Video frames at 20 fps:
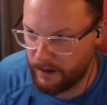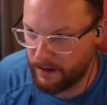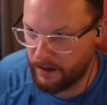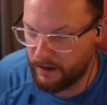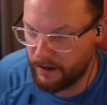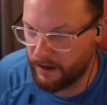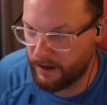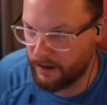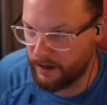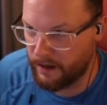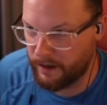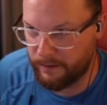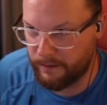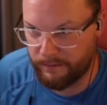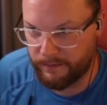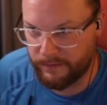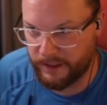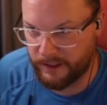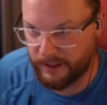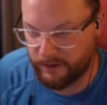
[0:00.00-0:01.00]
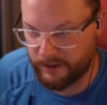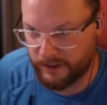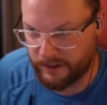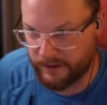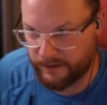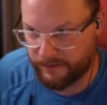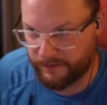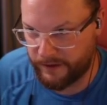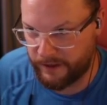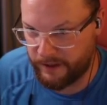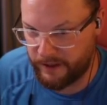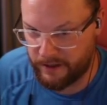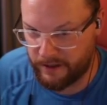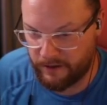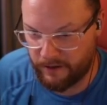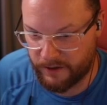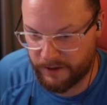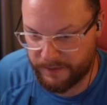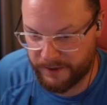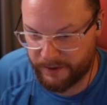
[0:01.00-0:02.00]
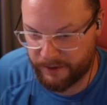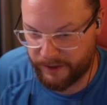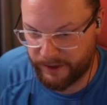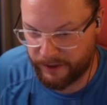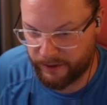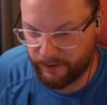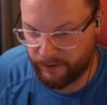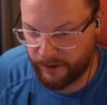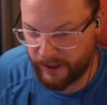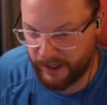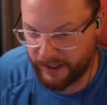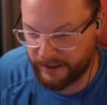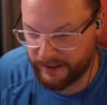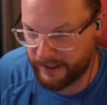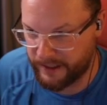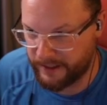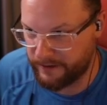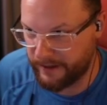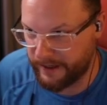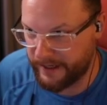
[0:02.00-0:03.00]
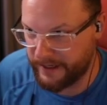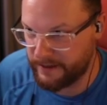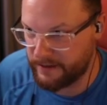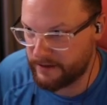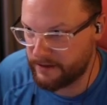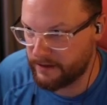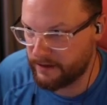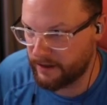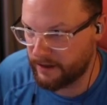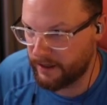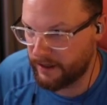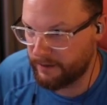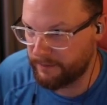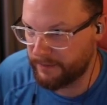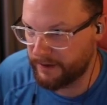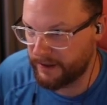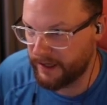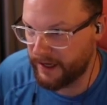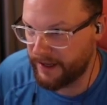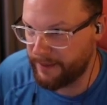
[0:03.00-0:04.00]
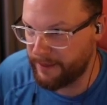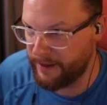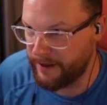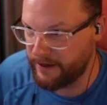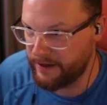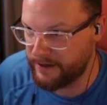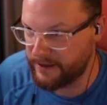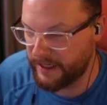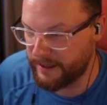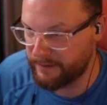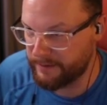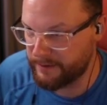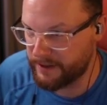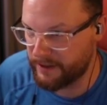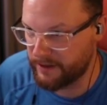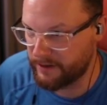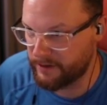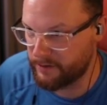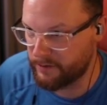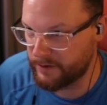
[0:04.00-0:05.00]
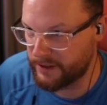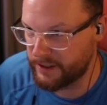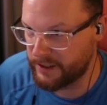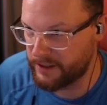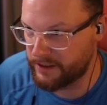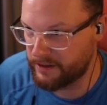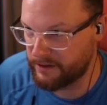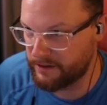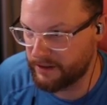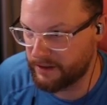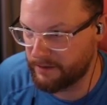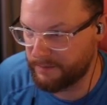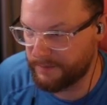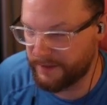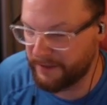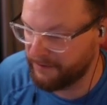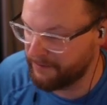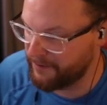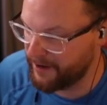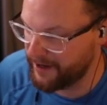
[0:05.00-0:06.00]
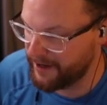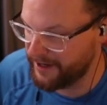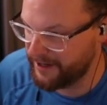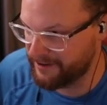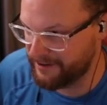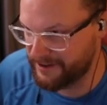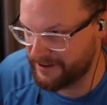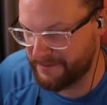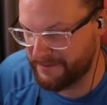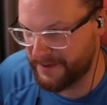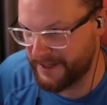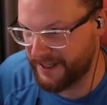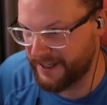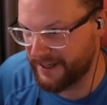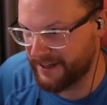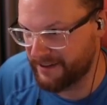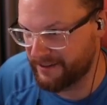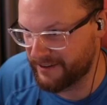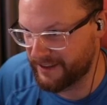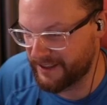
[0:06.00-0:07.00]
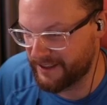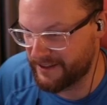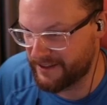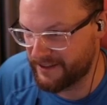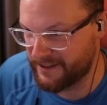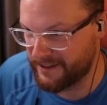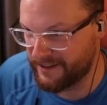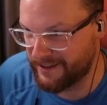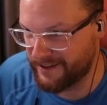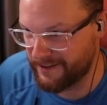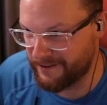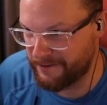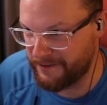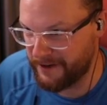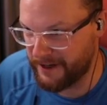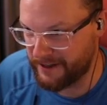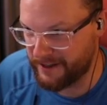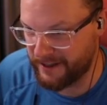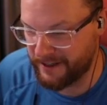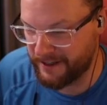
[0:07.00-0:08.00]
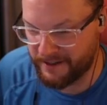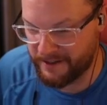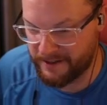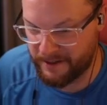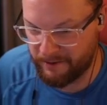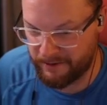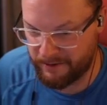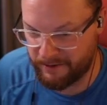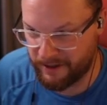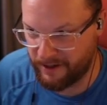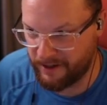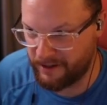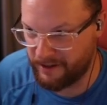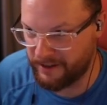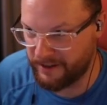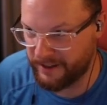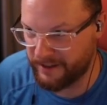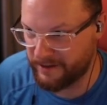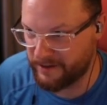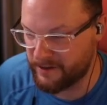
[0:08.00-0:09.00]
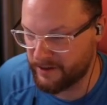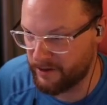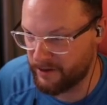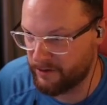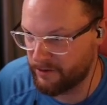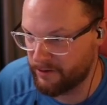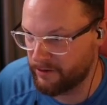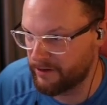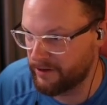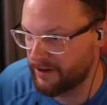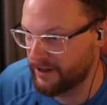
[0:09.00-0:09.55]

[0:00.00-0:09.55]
It was very close between who got dead last, but I think Samsung's was just a little bit funnier to me, at least. The fact that it's so tall and so